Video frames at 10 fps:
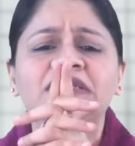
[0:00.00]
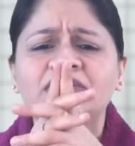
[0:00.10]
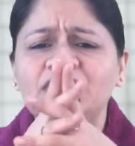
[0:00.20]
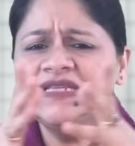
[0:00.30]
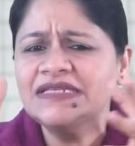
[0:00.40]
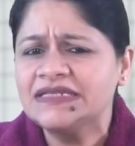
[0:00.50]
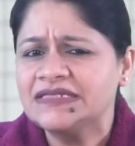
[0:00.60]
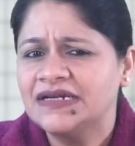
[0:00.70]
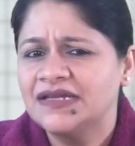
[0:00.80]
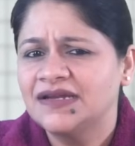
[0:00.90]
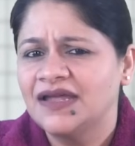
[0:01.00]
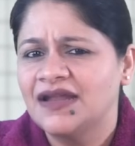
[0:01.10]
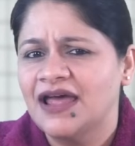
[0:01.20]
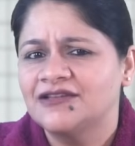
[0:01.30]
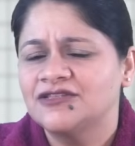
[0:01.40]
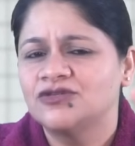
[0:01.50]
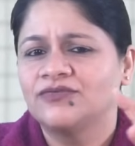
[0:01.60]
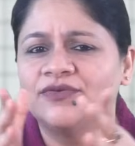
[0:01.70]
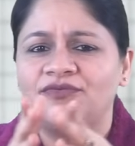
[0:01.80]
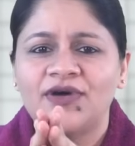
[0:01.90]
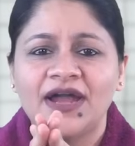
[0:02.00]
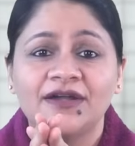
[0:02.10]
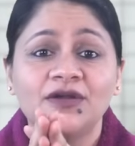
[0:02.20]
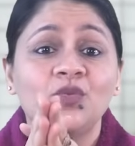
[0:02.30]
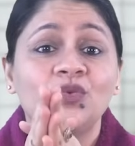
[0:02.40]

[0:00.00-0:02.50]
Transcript: 360-degree analysis of the fund,